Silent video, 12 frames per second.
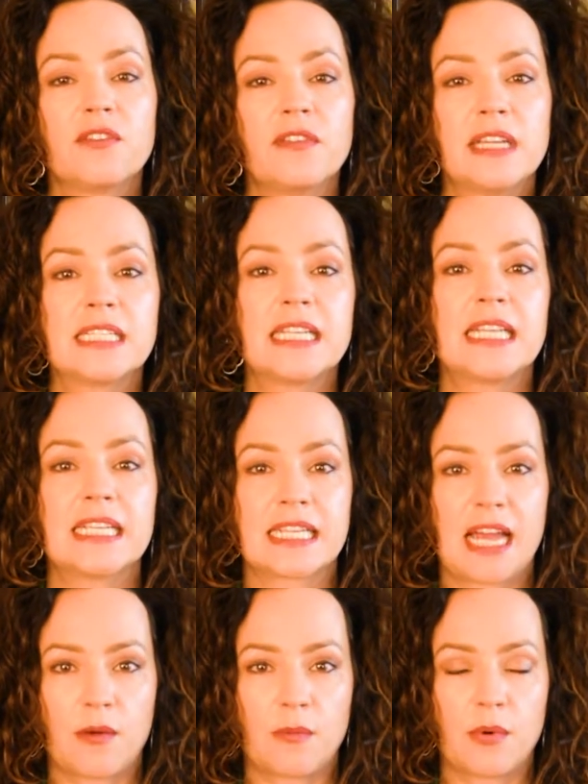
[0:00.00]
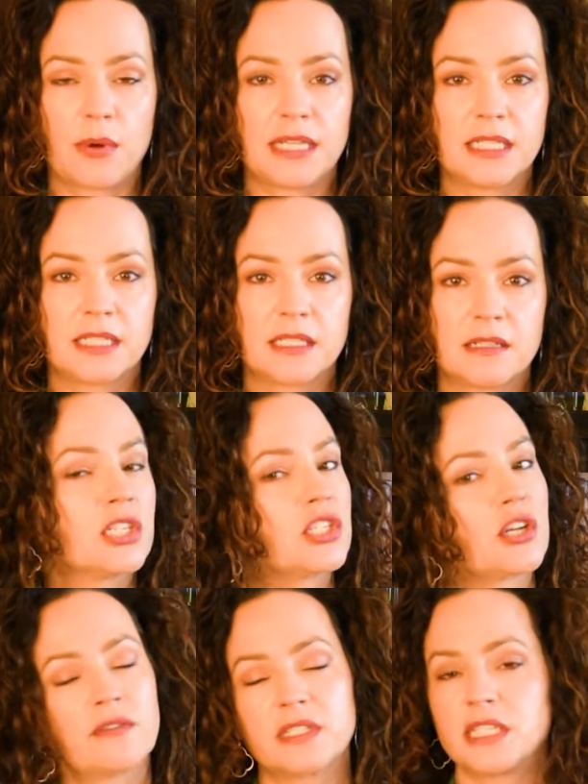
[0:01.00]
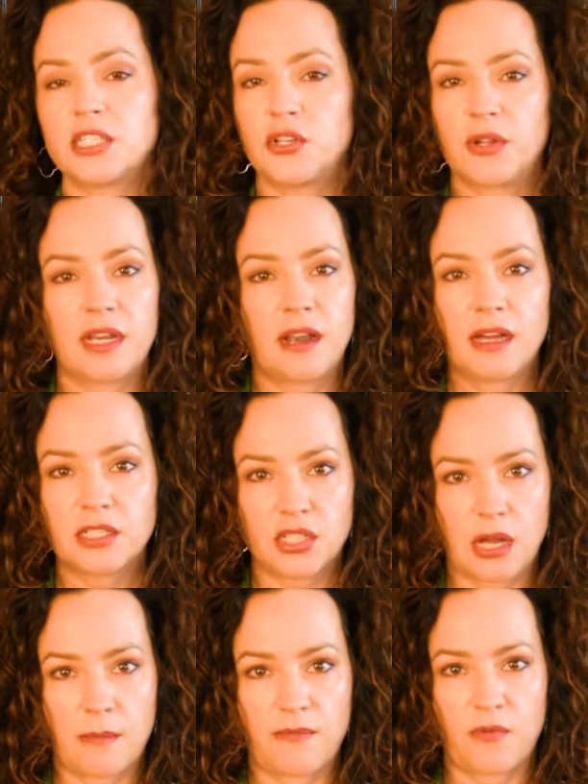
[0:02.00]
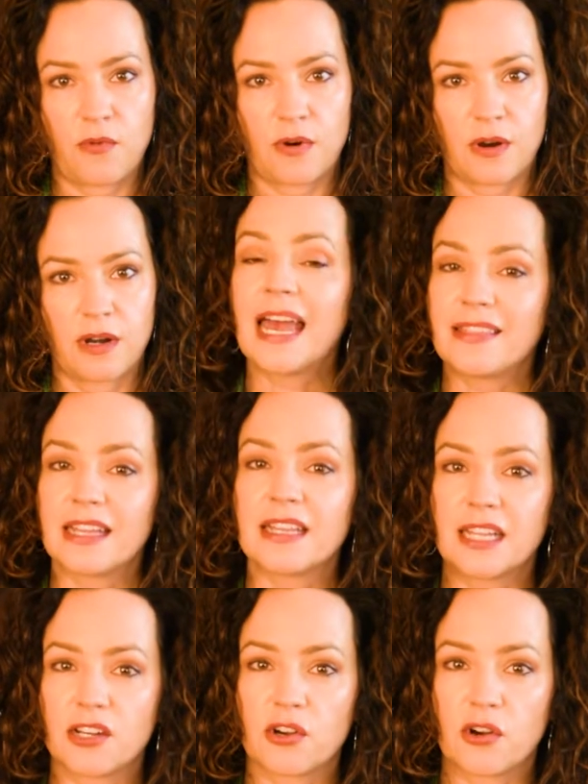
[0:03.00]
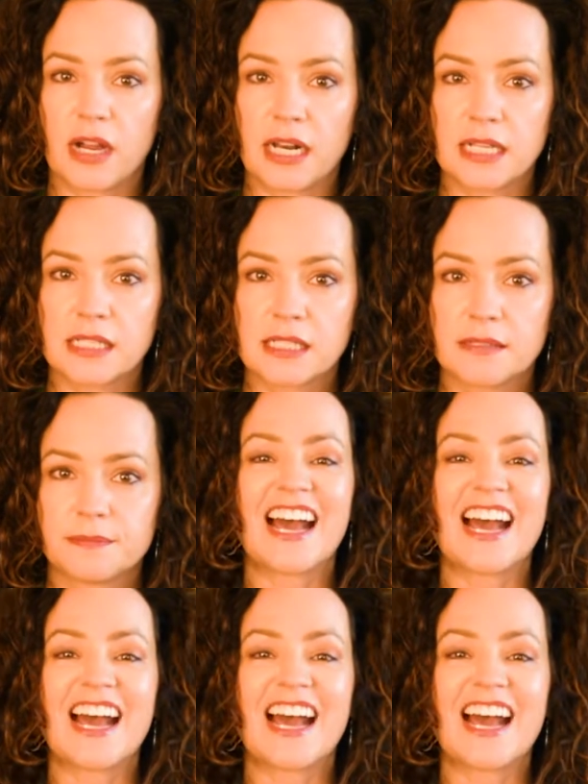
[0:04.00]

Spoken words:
fees and discount points, services you cannot shop for, and then lender credits.